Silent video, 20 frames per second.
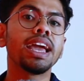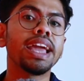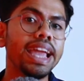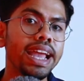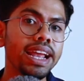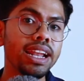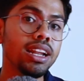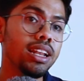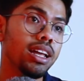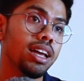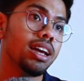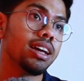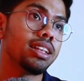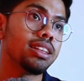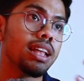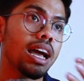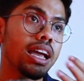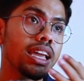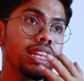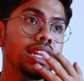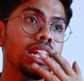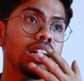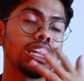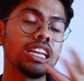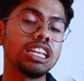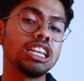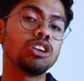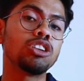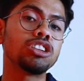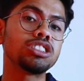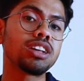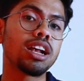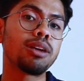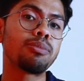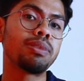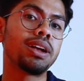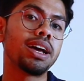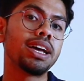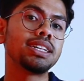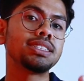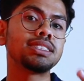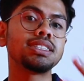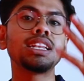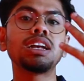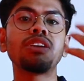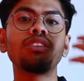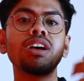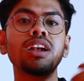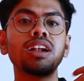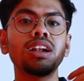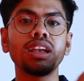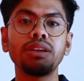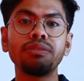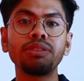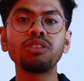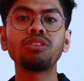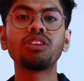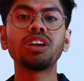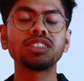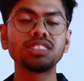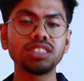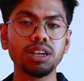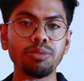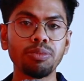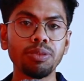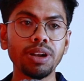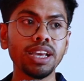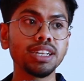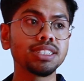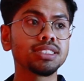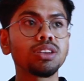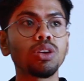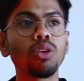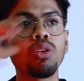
And in your surprise, in our everyone's surprise,